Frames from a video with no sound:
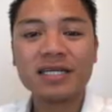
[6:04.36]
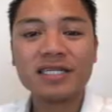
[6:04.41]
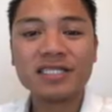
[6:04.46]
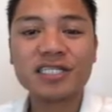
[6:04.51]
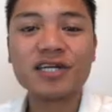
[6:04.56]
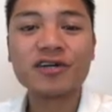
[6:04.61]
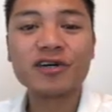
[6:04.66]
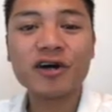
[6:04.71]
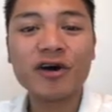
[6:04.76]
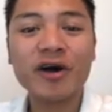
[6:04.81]

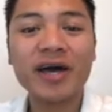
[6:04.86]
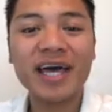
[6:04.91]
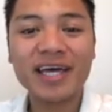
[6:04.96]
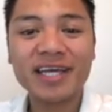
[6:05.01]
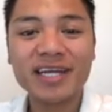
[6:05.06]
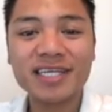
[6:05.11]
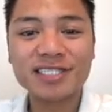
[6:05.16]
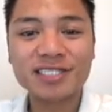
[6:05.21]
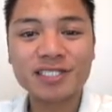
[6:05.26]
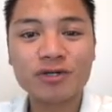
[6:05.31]
So go
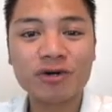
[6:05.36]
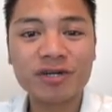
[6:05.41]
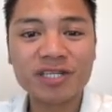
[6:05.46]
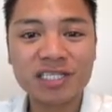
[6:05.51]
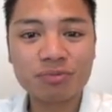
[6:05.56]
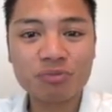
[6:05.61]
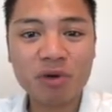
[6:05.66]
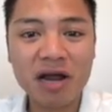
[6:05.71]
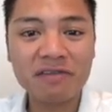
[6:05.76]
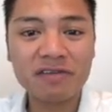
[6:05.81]
ahead and store
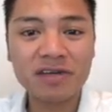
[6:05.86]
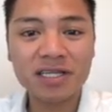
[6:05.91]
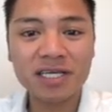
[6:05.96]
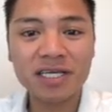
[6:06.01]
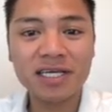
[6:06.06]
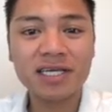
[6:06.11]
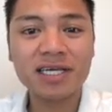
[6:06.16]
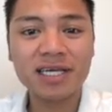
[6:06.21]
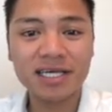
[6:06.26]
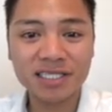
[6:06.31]
this
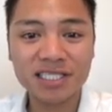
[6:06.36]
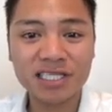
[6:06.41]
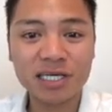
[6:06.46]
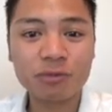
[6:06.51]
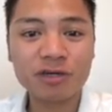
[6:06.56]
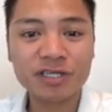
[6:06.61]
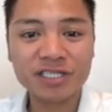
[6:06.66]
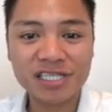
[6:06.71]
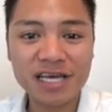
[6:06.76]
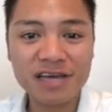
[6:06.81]
privately in
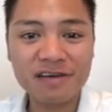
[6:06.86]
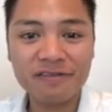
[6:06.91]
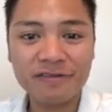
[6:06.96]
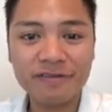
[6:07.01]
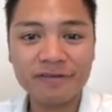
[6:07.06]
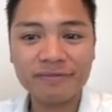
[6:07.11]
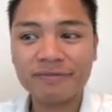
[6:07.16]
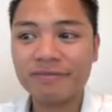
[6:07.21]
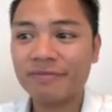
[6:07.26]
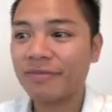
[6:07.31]
somewhere safe.